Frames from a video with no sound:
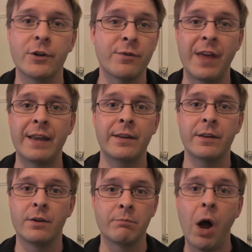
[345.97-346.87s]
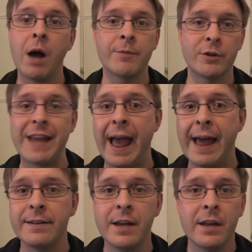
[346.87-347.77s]
you thank your mom, your
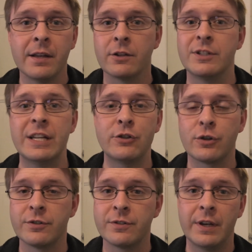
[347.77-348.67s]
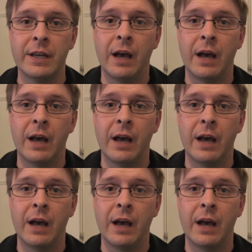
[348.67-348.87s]
dad, your teachers,